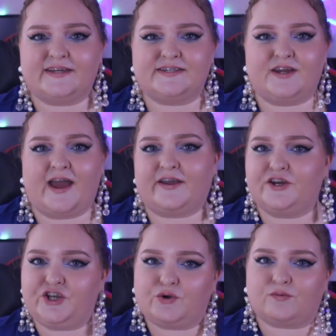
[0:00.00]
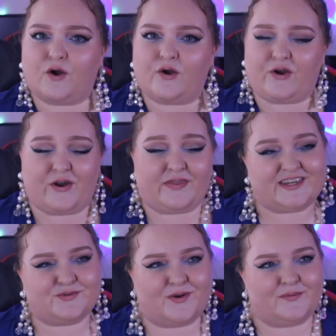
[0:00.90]
then how can you grow? And
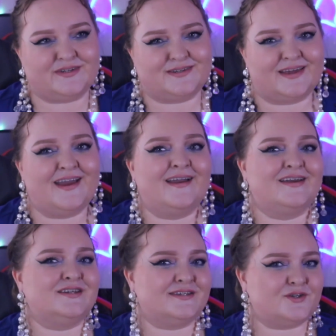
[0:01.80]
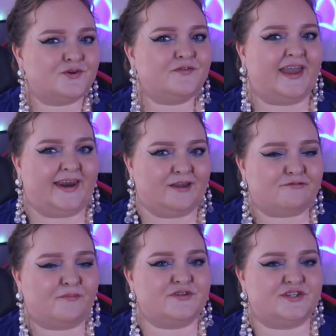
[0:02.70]
that's what I was sort of getting
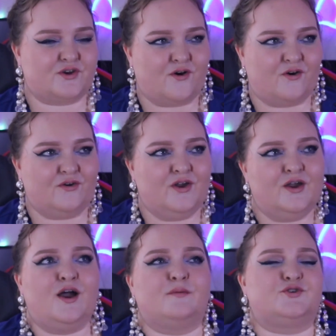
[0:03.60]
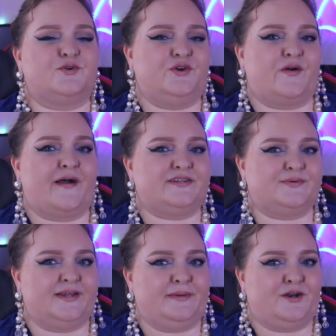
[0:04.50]
from the song. I'm sure you guys will
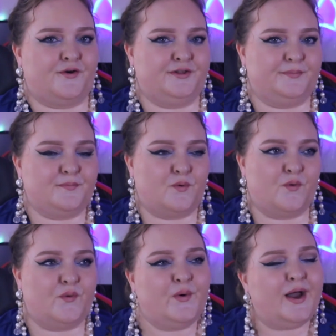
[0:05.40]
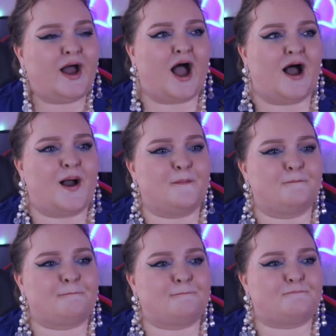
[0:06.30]
let me know a little bit more.
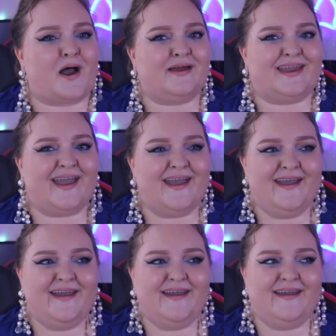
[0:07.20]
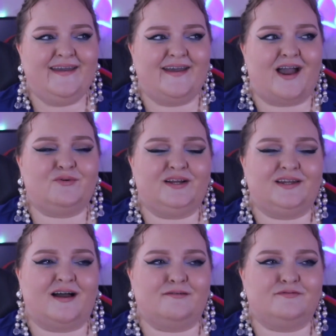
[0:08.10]
But yeah, I really
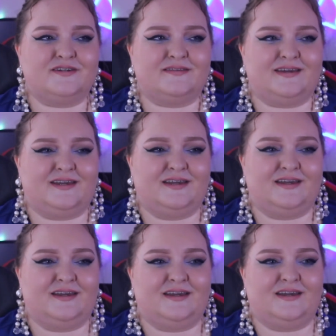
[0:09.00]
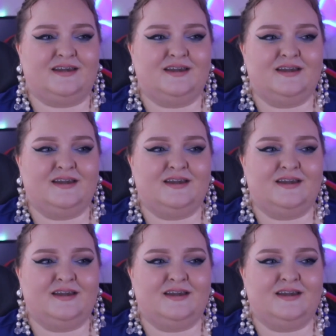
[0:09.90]
loved the